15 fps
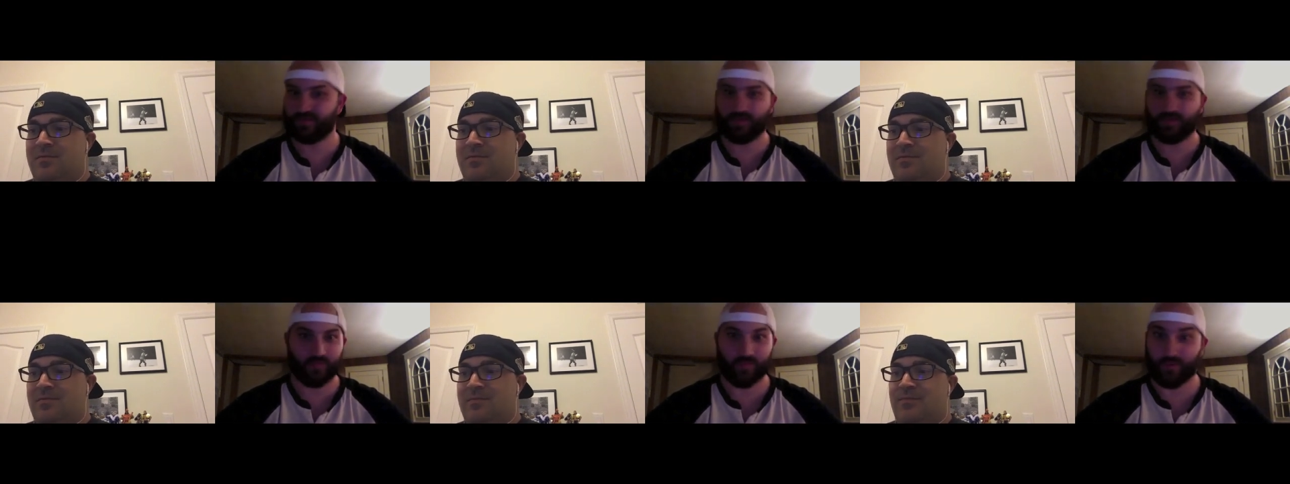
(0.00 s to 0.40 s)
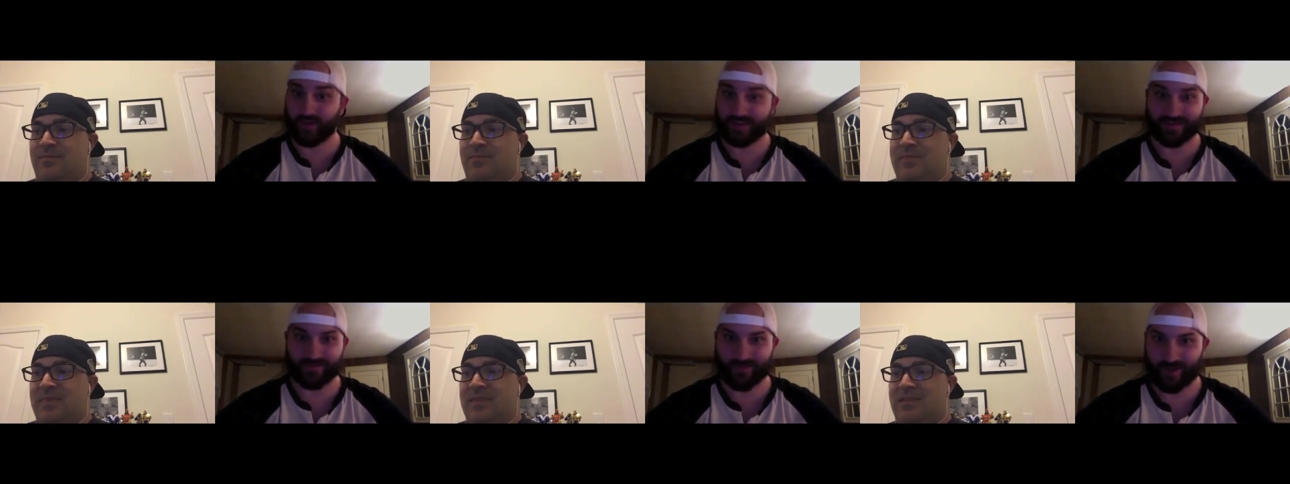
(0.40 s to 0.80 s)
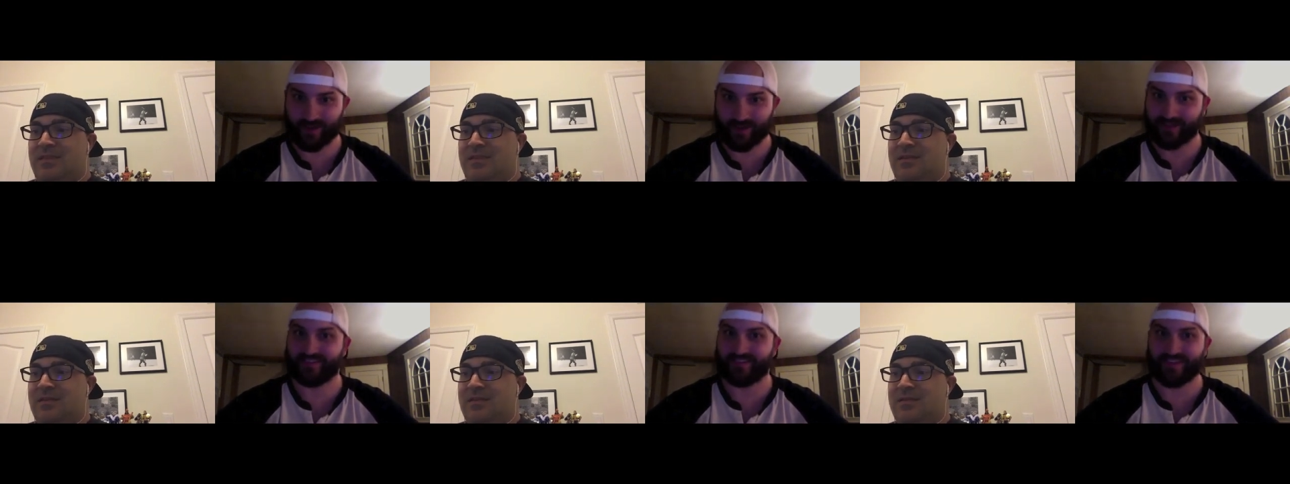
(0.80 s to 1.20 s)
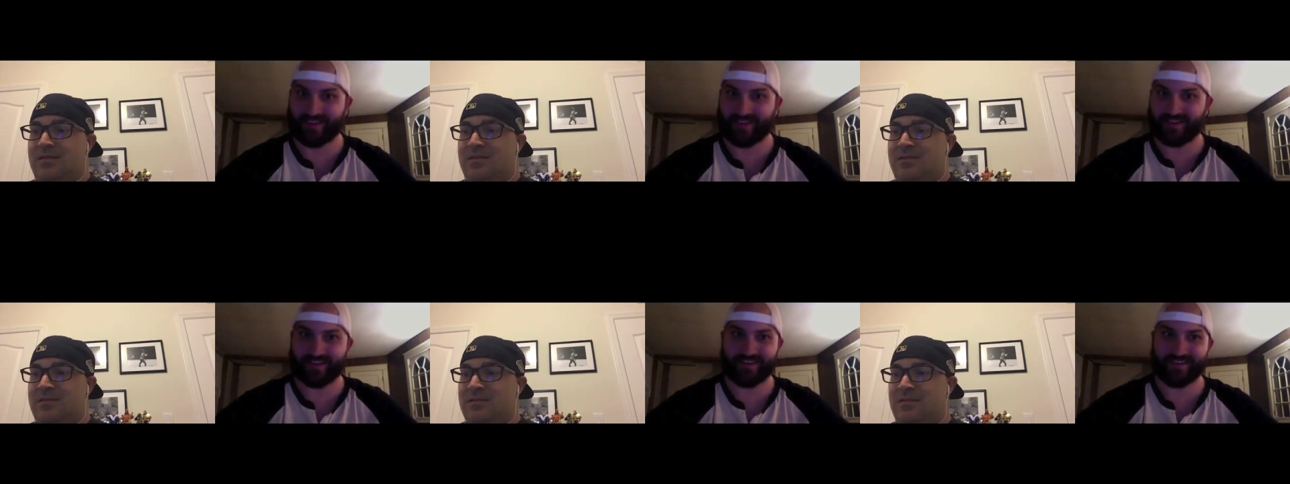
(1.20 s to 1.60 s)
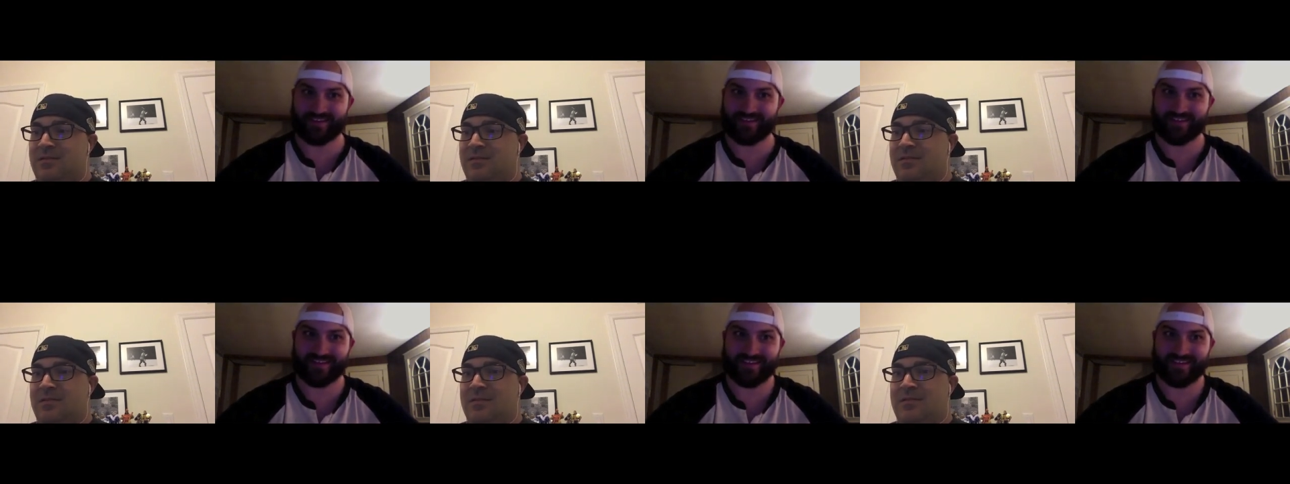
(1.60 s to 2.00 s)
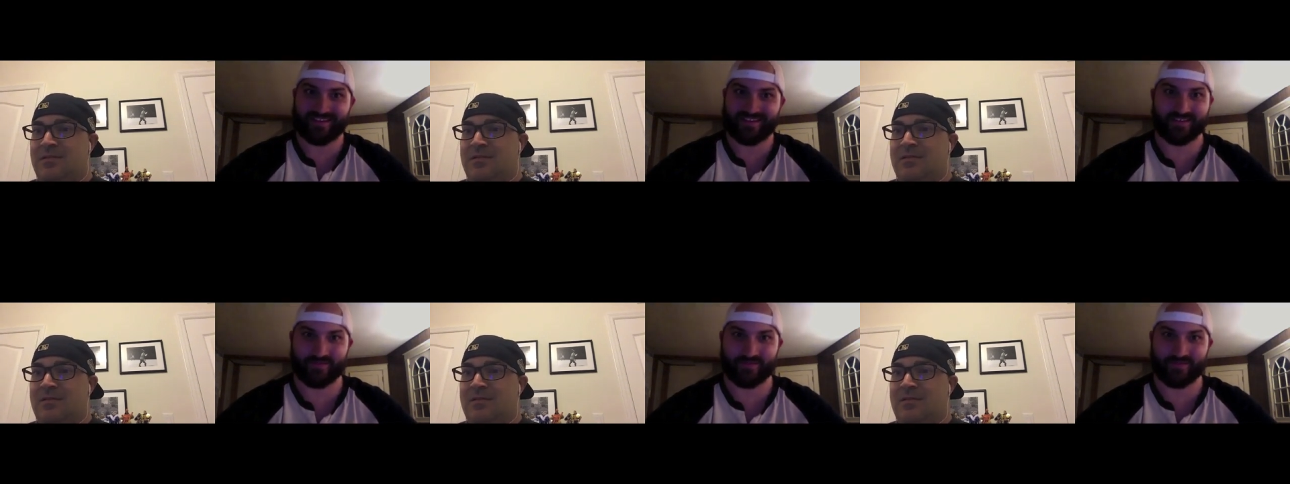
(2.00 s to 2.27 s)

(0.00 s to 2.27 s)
Speaker 1: what it was. Like you